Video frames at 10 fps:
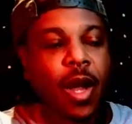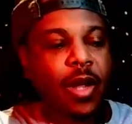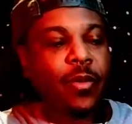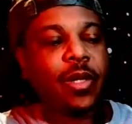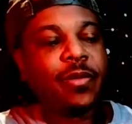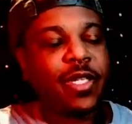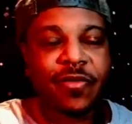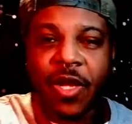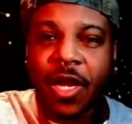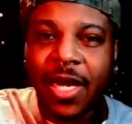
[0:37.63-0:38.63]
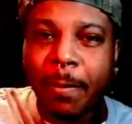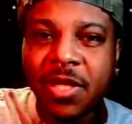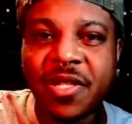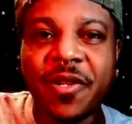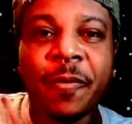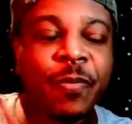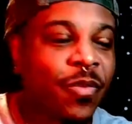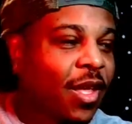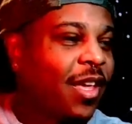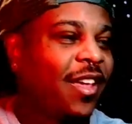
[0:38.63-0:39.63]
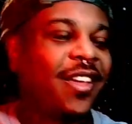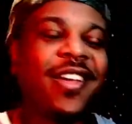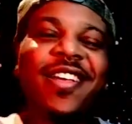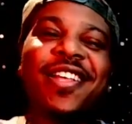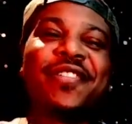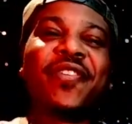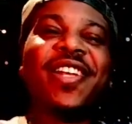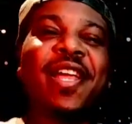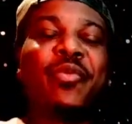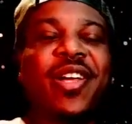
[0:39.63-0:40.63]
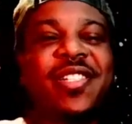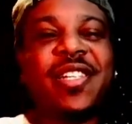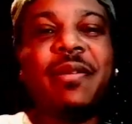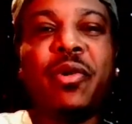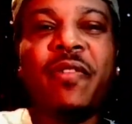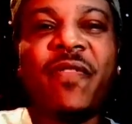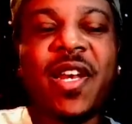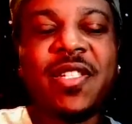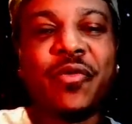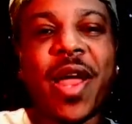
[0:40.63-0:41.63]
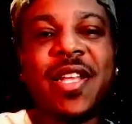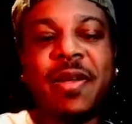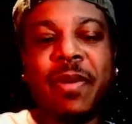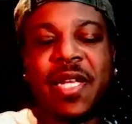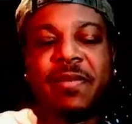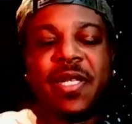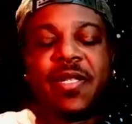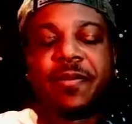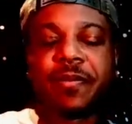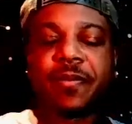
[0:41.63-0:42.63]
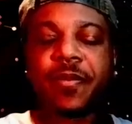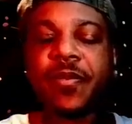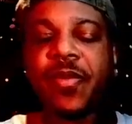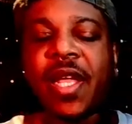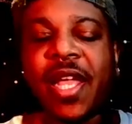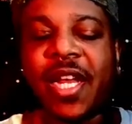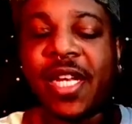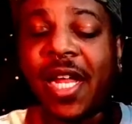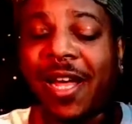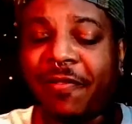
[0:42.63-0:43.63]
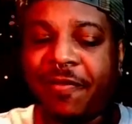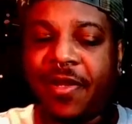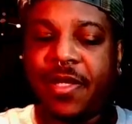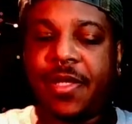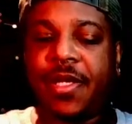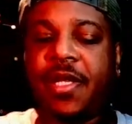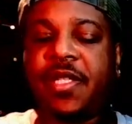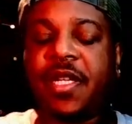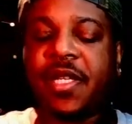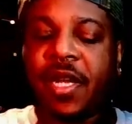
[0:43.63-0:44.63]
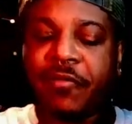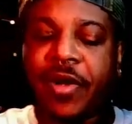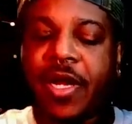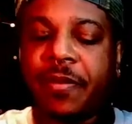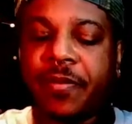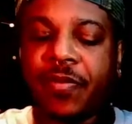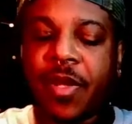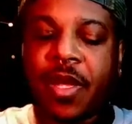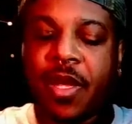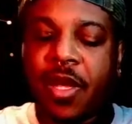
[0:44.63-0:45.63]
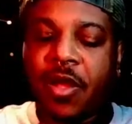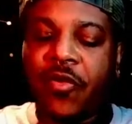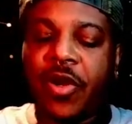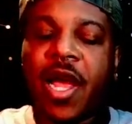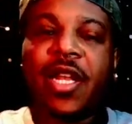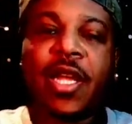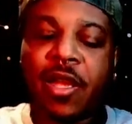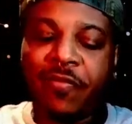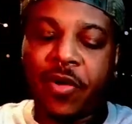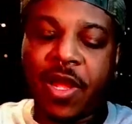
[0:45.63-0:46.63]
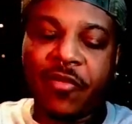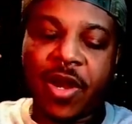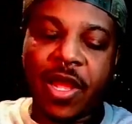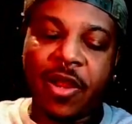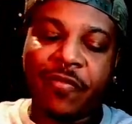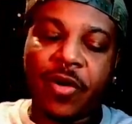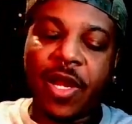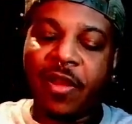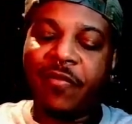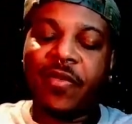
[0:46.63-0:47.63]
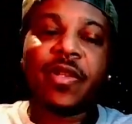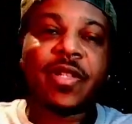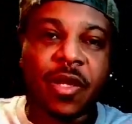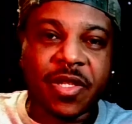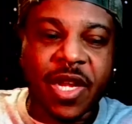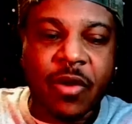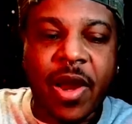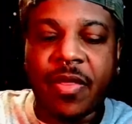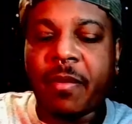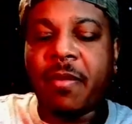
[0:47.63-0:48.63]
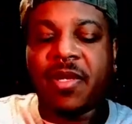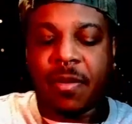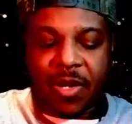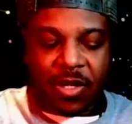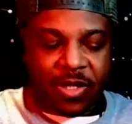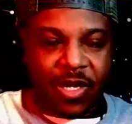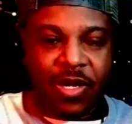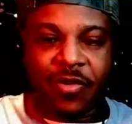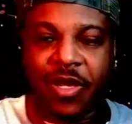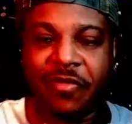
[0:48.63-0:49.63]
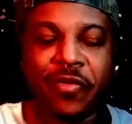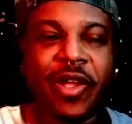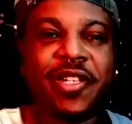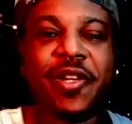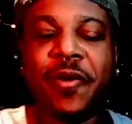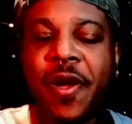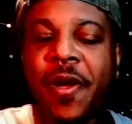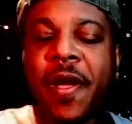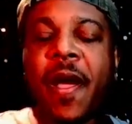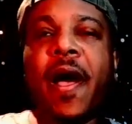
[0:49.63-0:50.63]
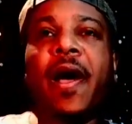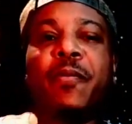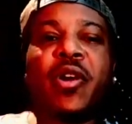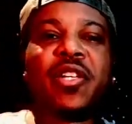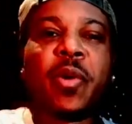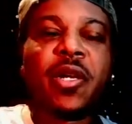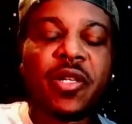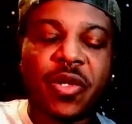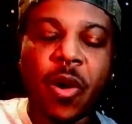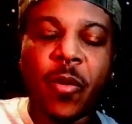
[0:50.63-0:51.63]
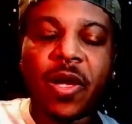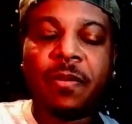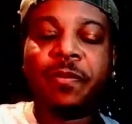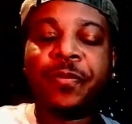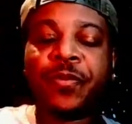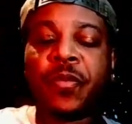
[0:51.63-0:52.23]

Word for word: All right, well, this is for y'all Libras too. This is for Libra, Sun, Moon, Venus, and Rising placements. In love, this is a love reading. If you're not looking for love, you're not here for love, still stick around. There might be something else in here uh, for you too. Um, cross watchers, you are welcome.